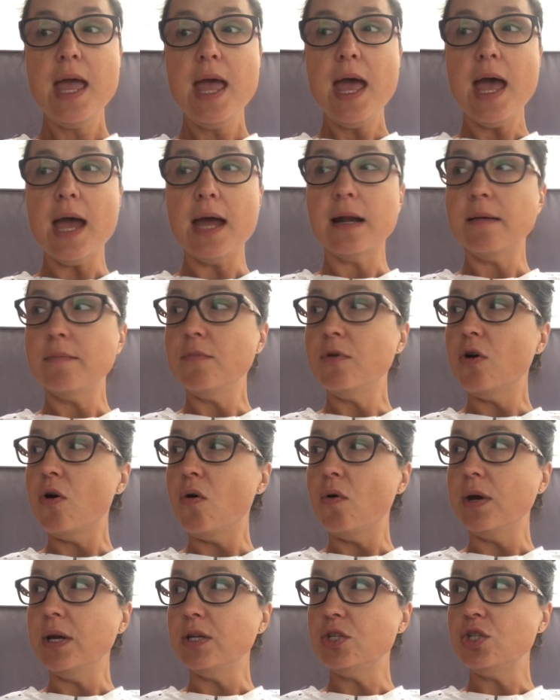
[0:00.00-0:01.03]
And I'm
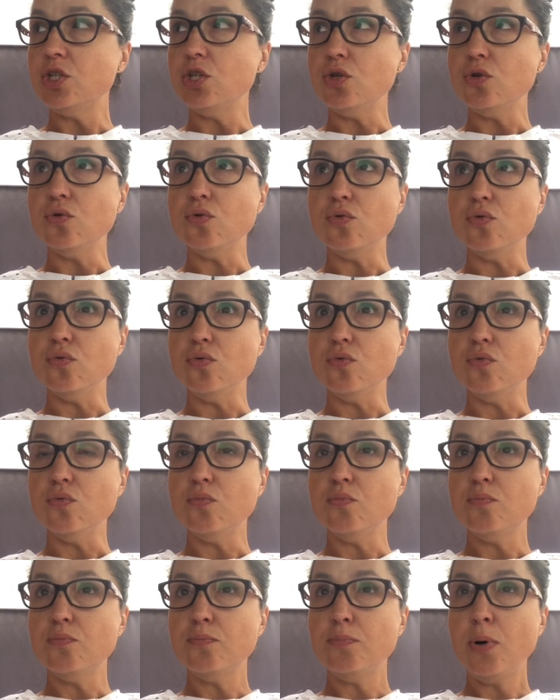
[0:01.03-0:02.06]
going to
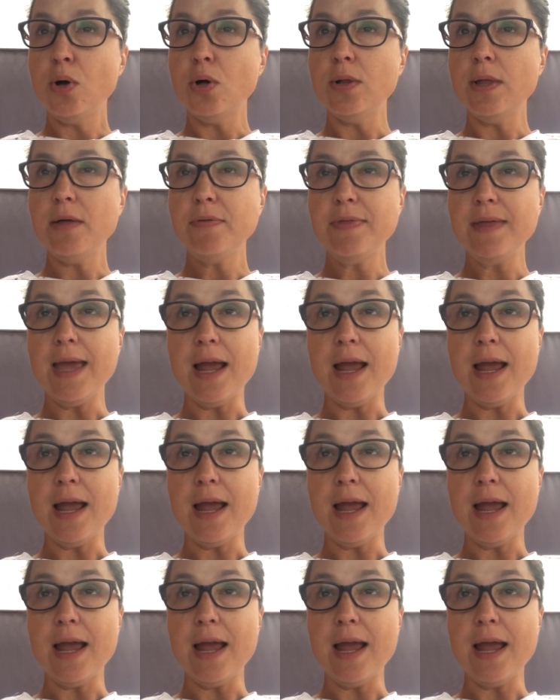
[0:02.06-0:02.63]
pull out the